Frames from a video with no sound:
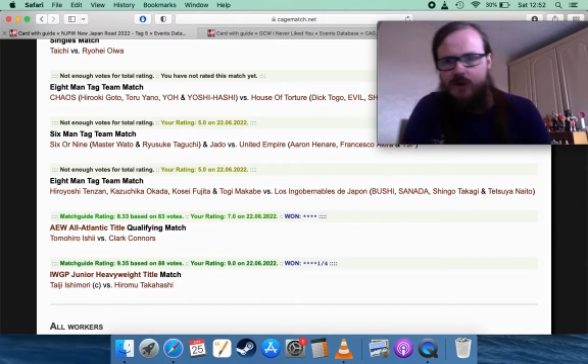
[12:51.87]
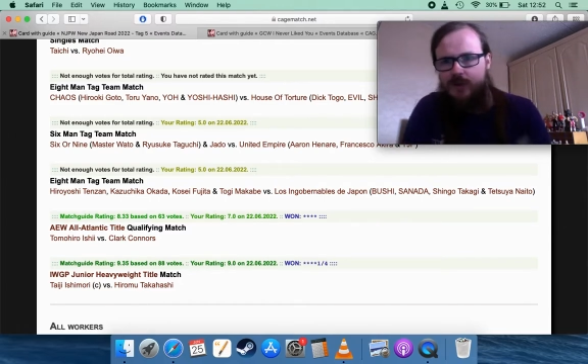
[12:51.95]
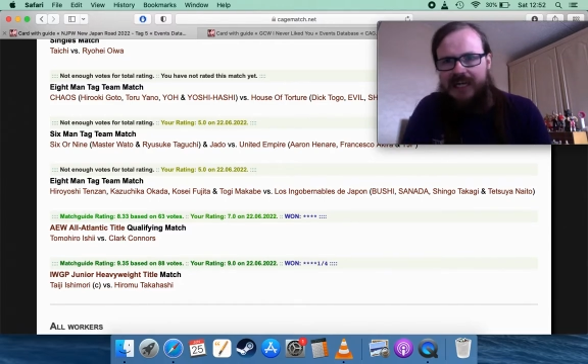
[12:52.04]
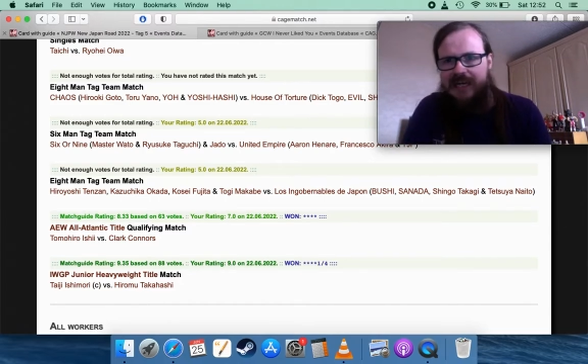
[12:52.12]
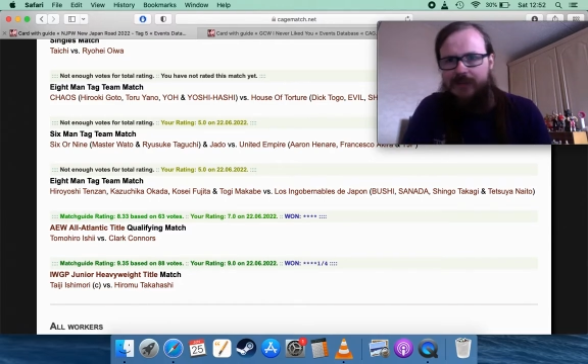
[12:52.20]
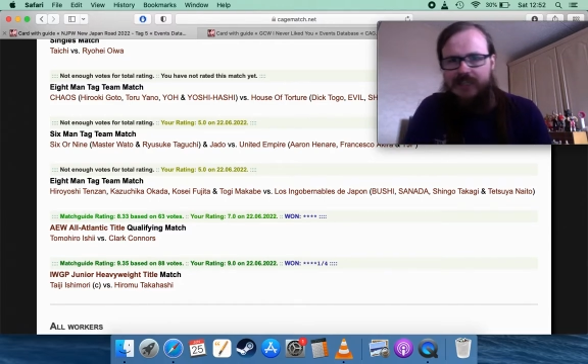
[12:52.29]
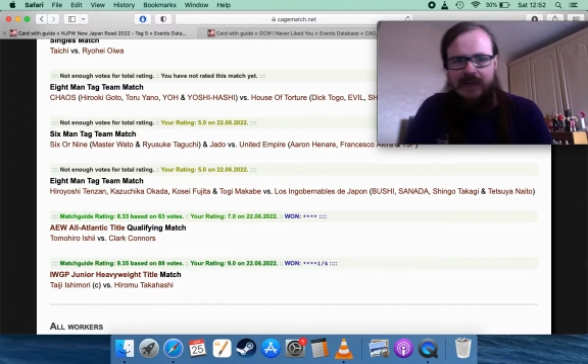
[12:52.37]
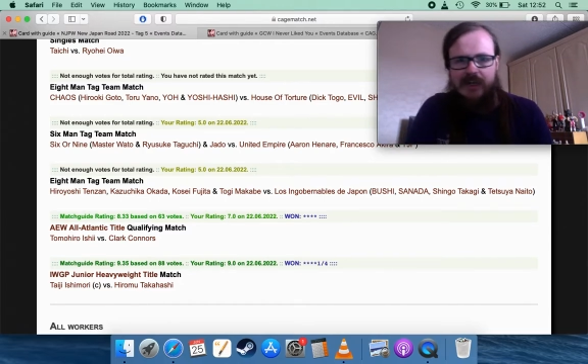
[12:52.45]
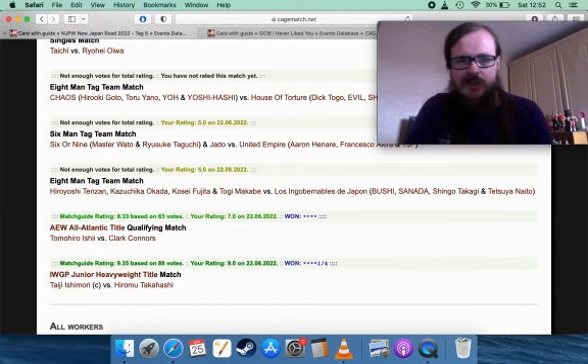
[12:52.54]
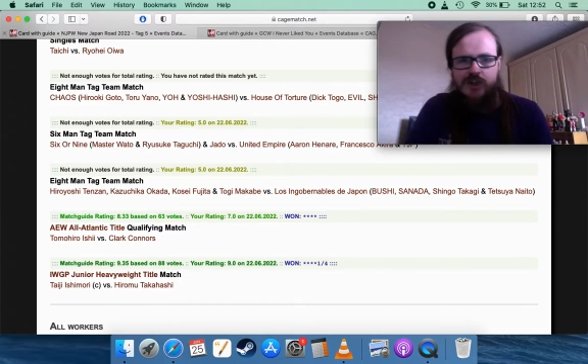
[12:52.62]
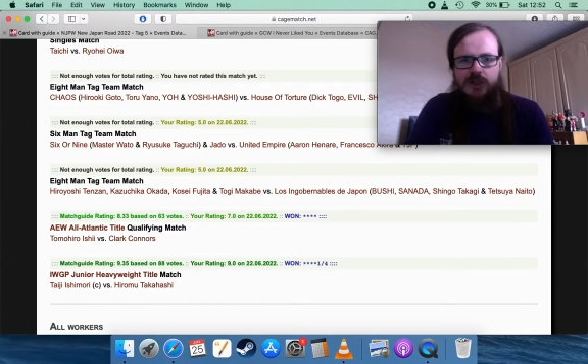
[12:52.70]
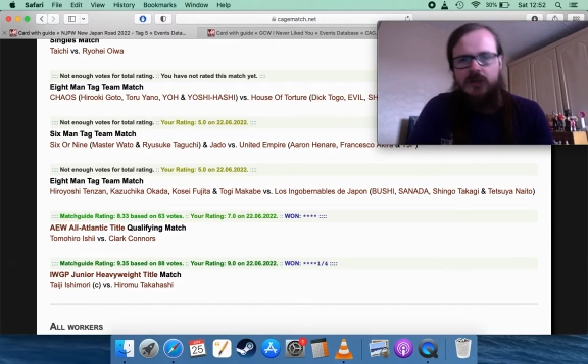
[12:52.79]
but now he's out
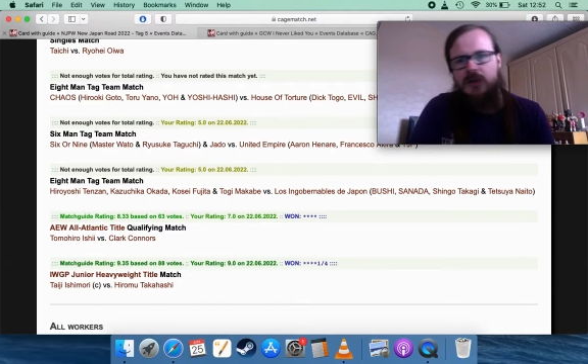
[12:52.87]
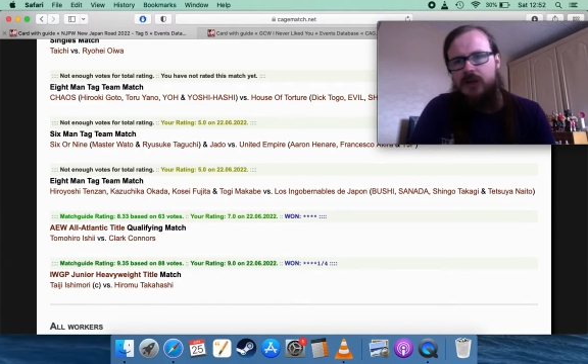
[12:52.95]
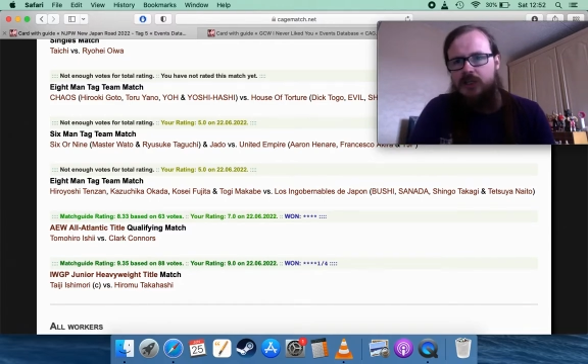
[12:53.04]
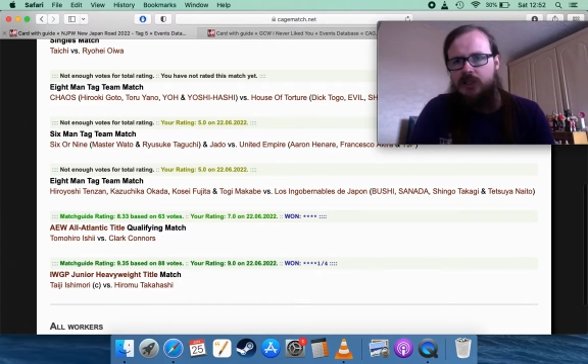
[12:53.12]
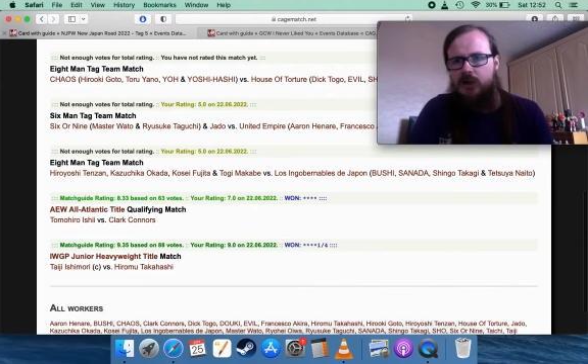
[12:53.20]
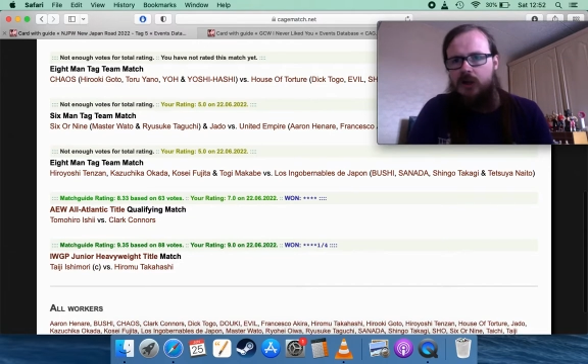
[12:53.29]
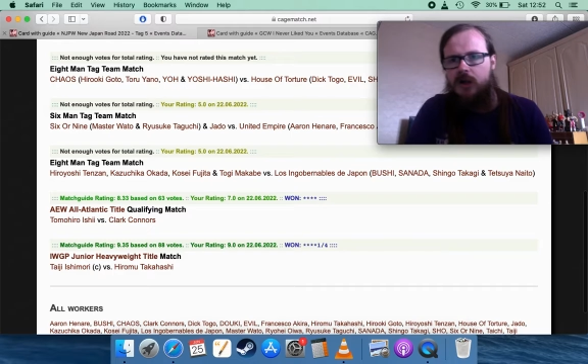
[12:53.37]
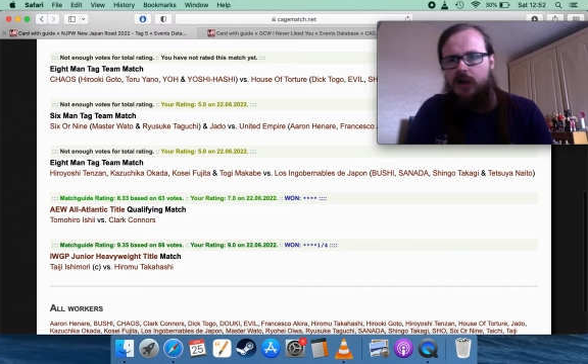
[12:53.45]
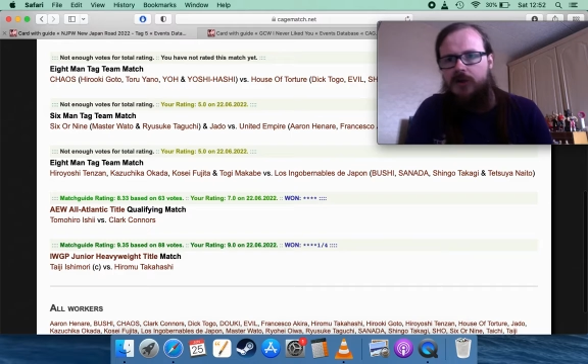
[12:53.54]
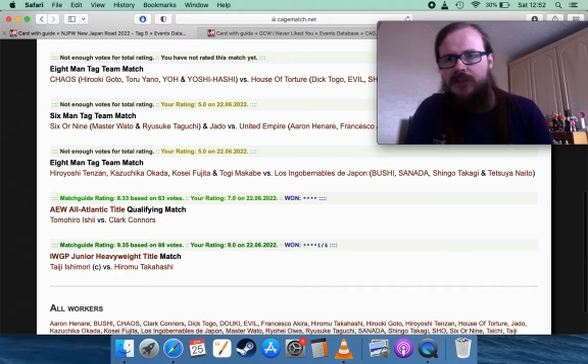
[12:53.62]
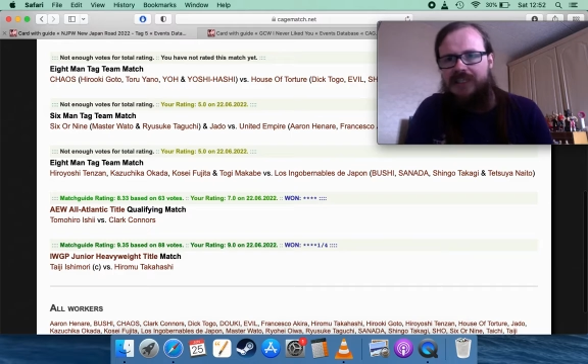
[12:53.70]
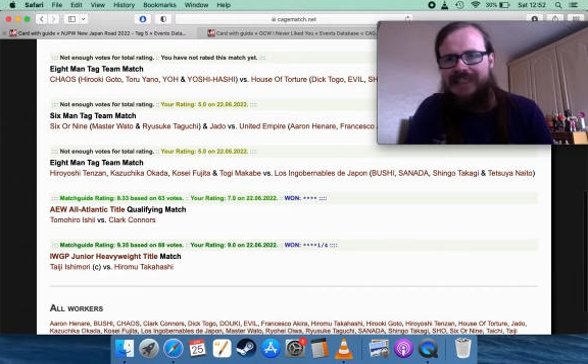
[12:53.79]
injured, so Clark
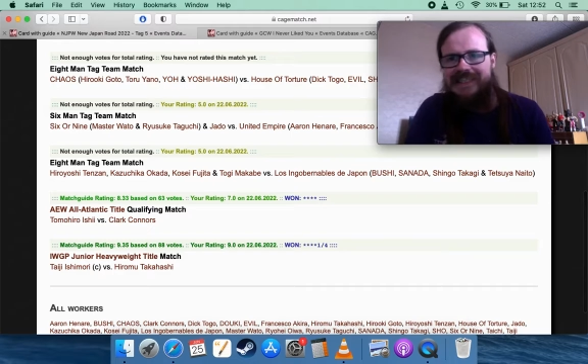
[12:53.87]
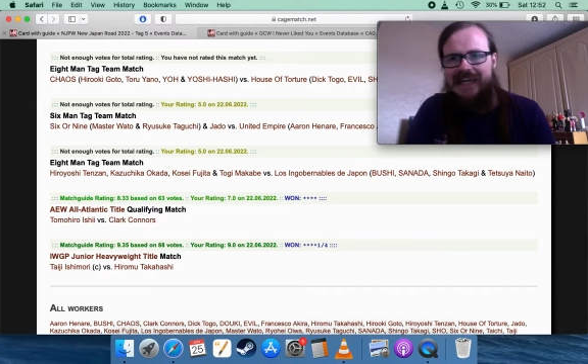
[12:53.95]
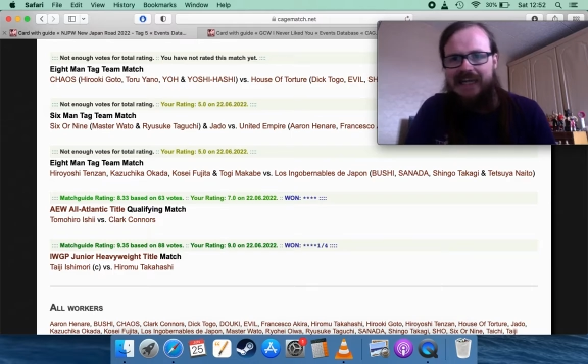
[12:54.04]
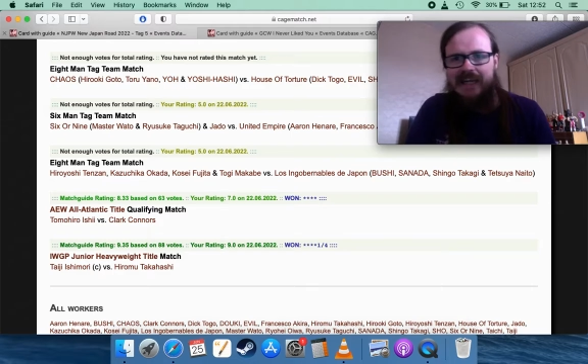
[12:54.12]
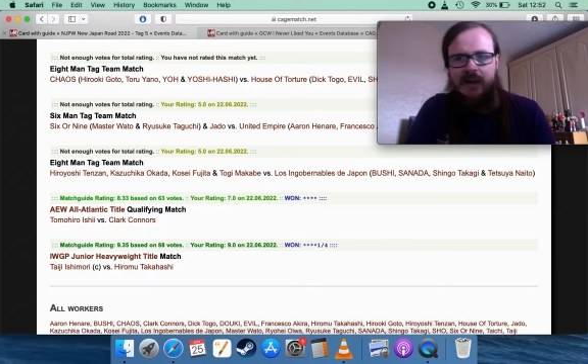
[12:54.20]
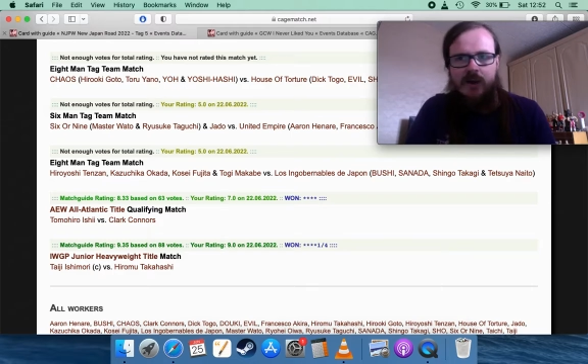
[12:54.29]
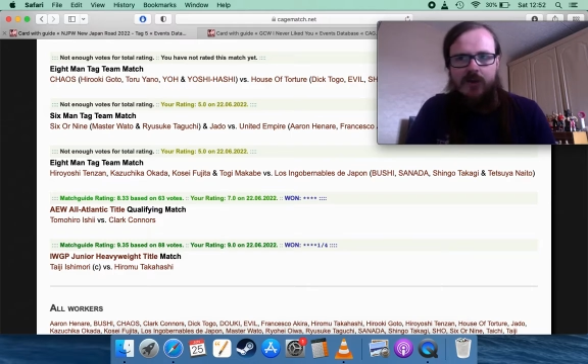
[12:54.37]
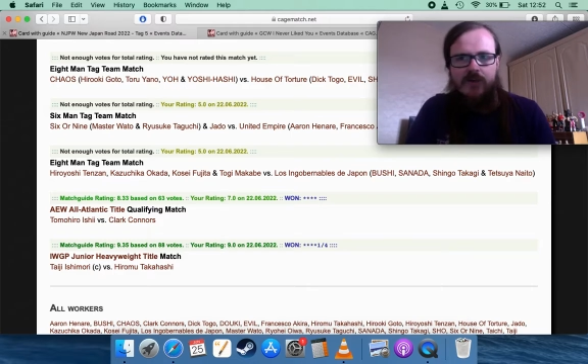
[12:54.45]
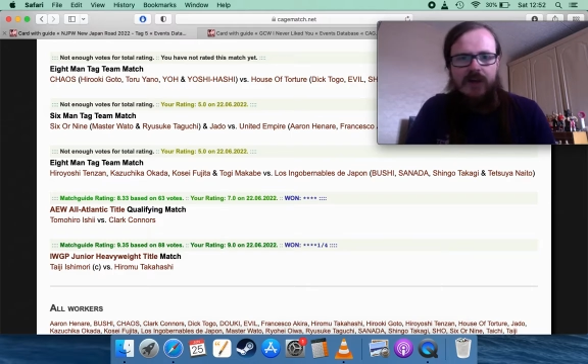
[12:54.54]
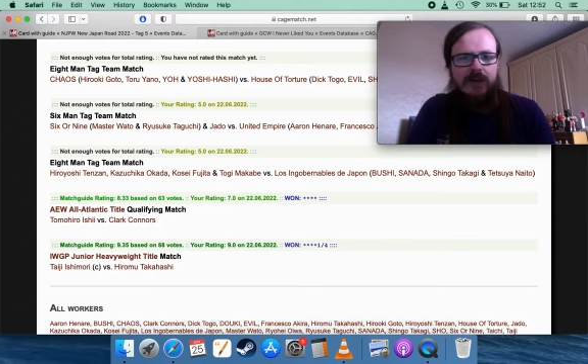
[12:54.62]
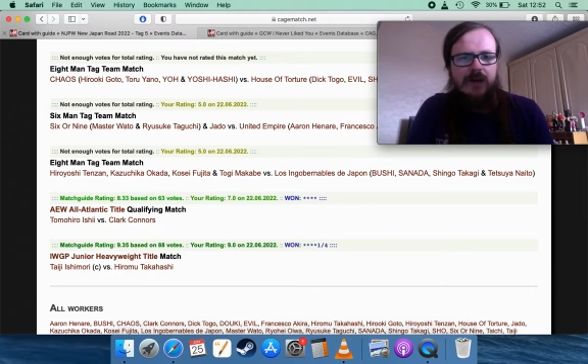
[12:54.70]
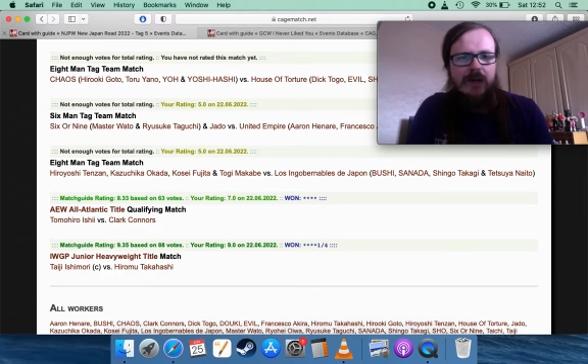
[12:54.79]
Connors is taking over.